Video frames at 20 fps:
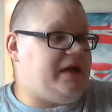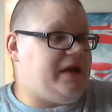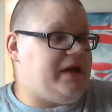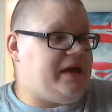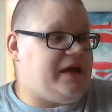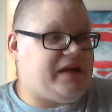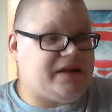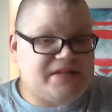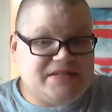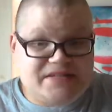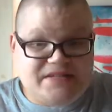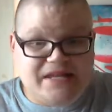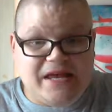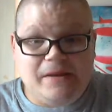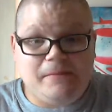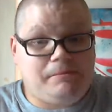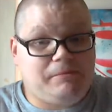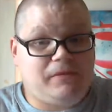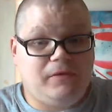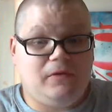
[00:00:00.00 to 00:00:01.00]

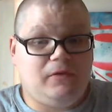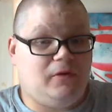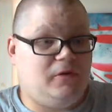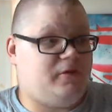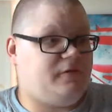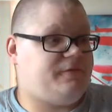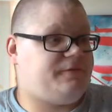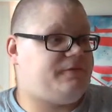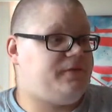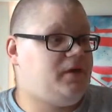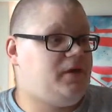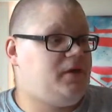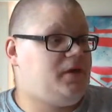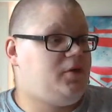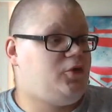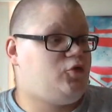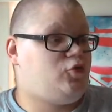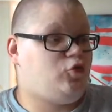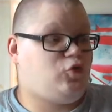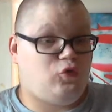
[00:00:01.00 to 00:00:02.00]
example of
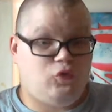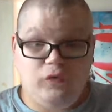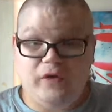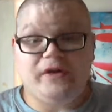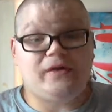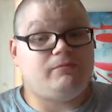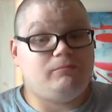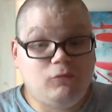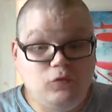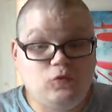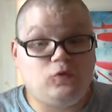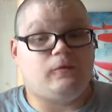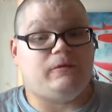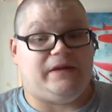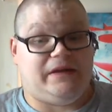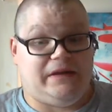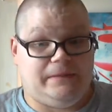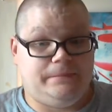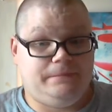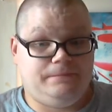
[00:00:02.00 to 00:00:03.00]
great
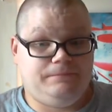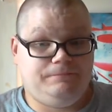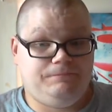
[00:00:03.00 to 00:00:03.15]
movie.